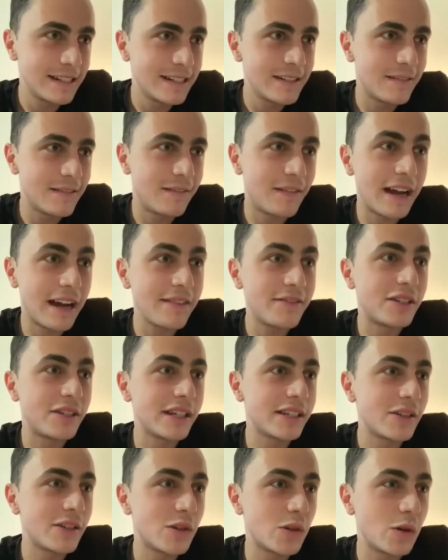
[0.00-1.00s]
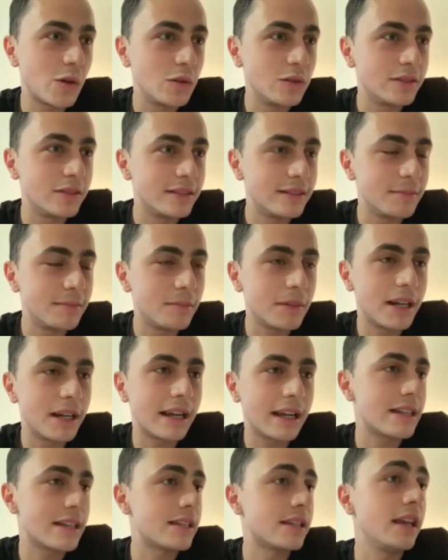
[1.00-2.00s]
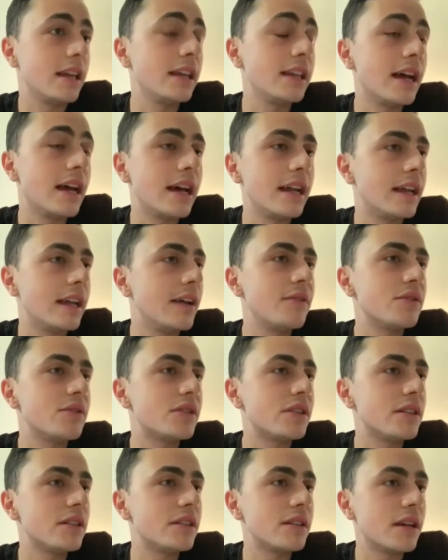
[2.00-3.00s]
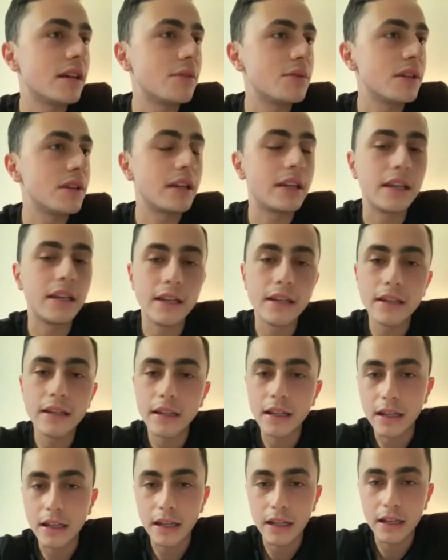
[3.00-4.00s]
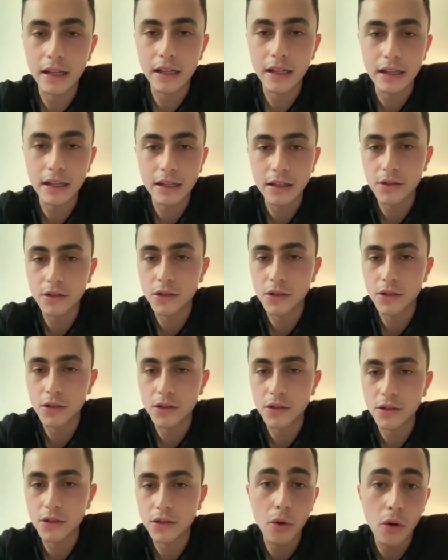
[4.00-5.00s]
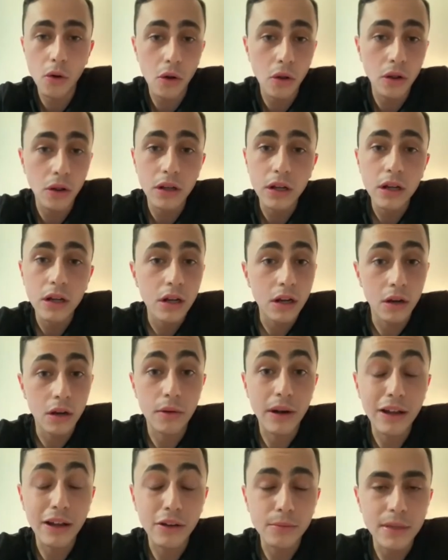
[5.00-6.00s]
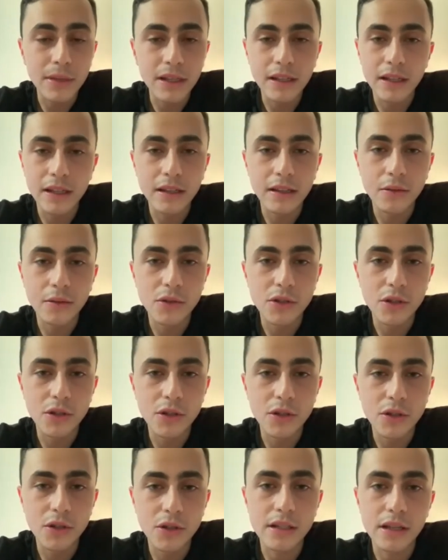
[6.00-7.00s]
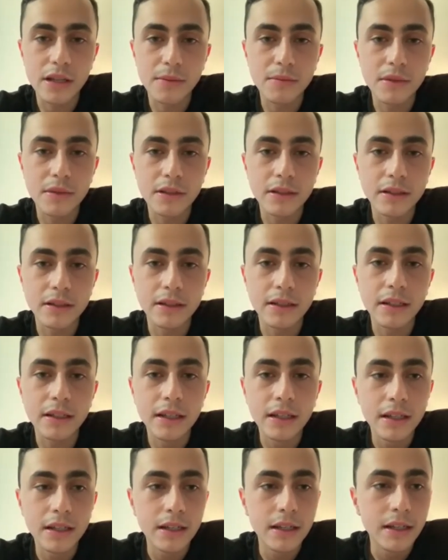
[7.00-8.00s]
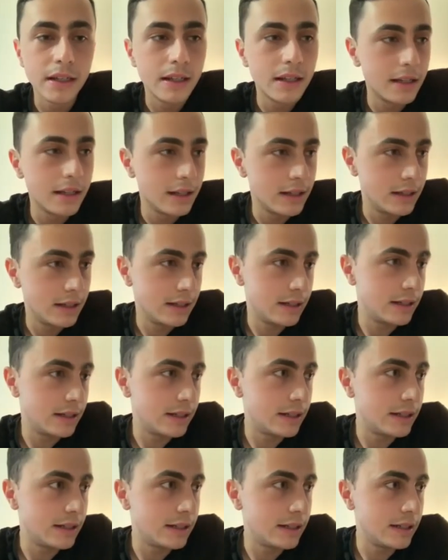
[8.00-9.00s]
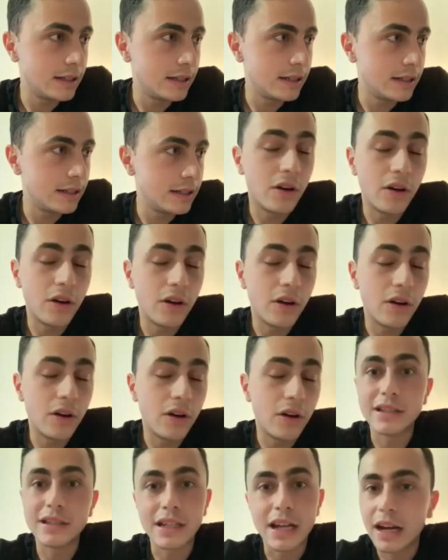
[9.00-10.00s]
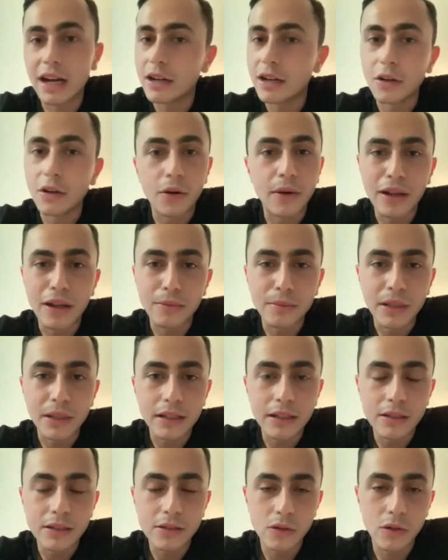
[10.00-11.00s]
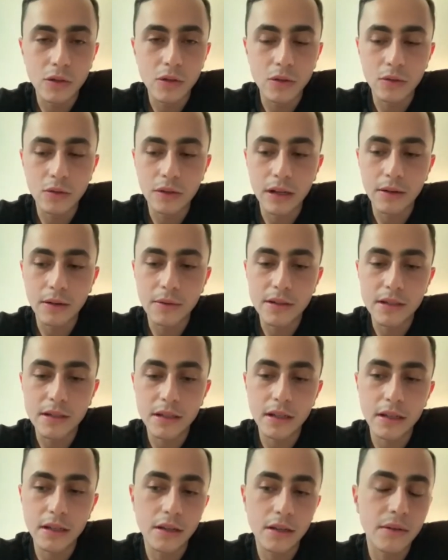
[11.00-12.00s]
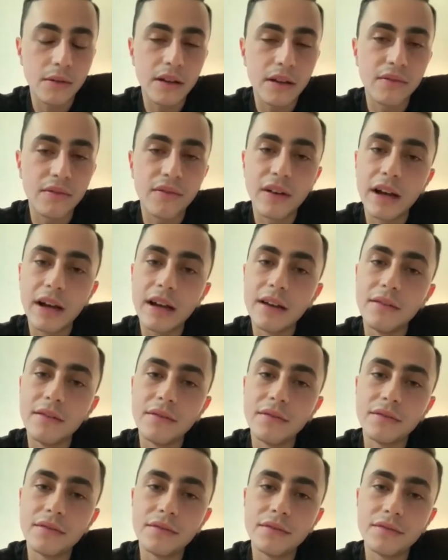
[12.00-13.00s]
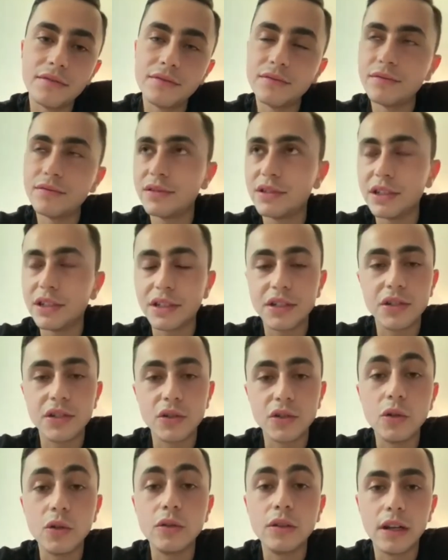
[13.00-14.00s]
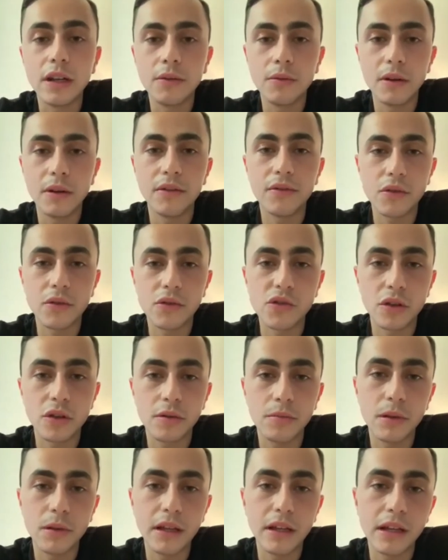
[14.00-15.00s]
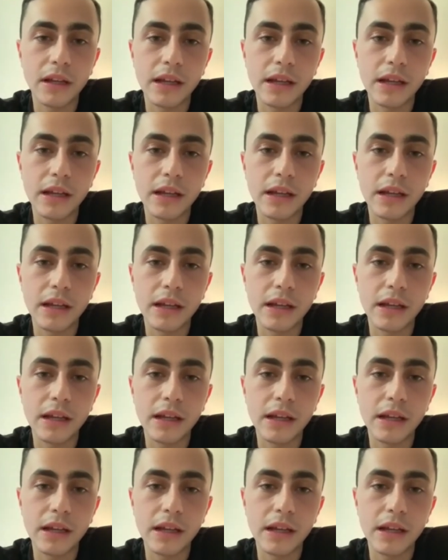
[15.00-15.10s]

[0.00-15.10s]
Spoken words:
5-6 years old. But I could say that ever since I was a kid, there's always a ball around me, and there was always something involving soccer around me. So I would say around 5-6 years old that when I first started playing.